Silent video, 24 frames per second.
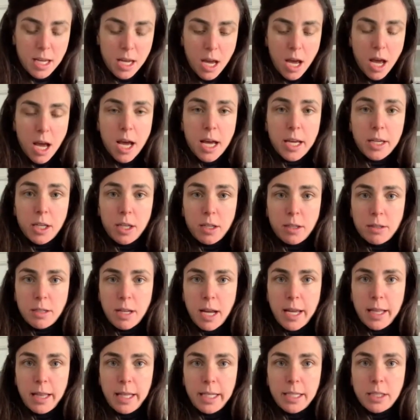I,
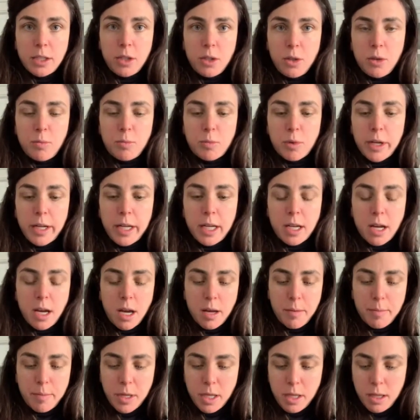I like to break
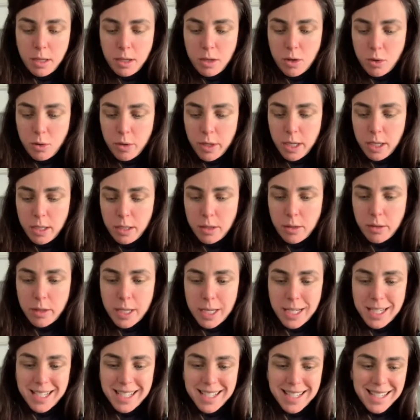up the gnocchi so that
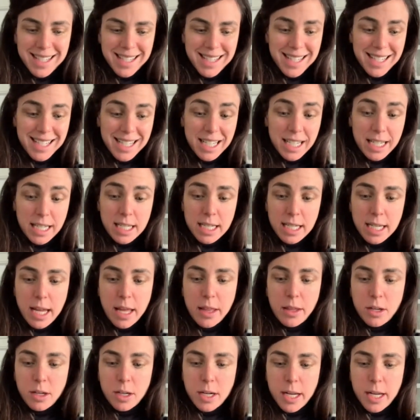it doesn't stick together,